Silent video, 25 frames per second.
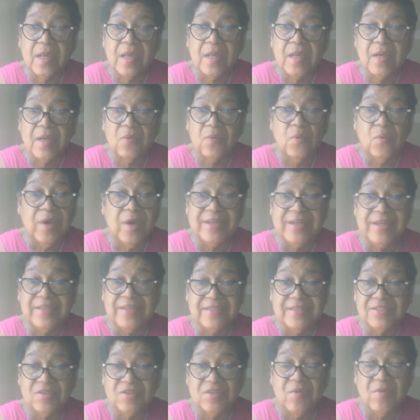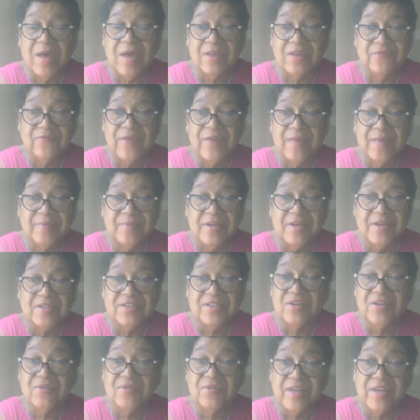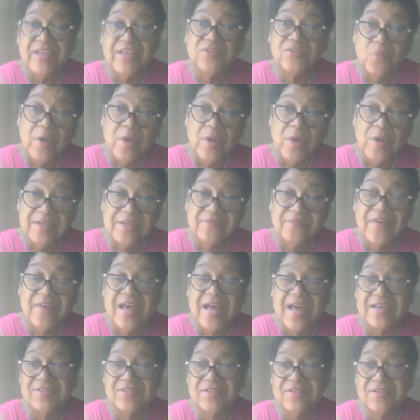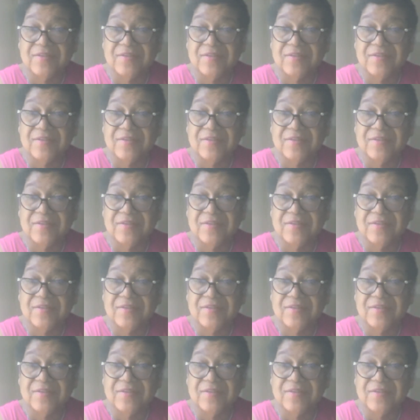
1 doesn't qualify because it only has 1 divisor,